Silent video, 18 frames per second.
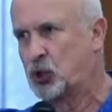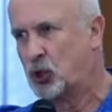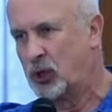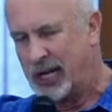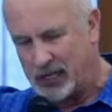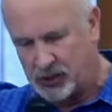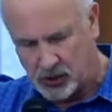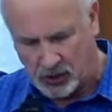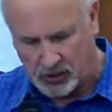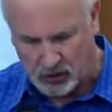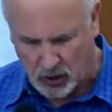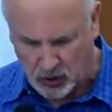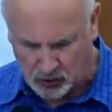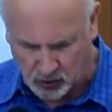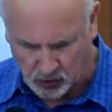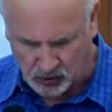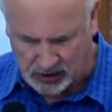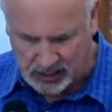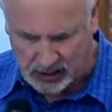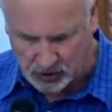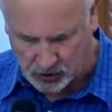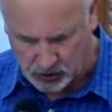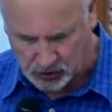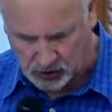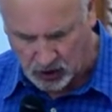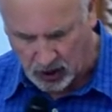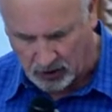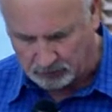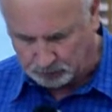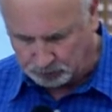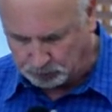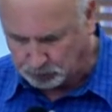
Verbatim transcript: trains, and those are things you saw.